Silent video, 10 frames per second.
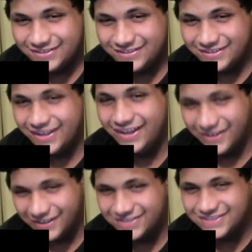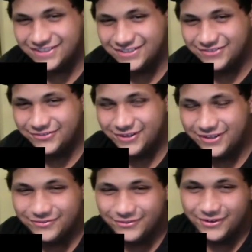Yeah, it is on your freaking
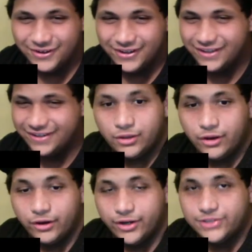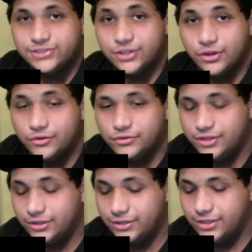forehead. Alright, so
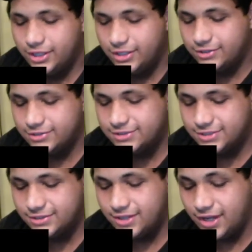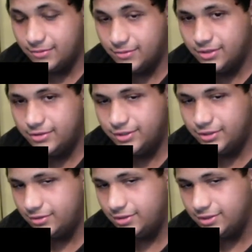Dylan's camera,
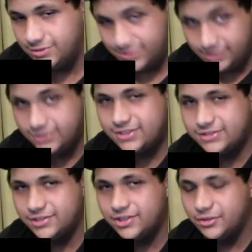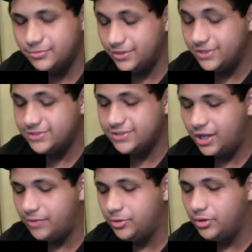he says it here, but his
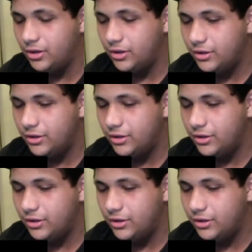camera,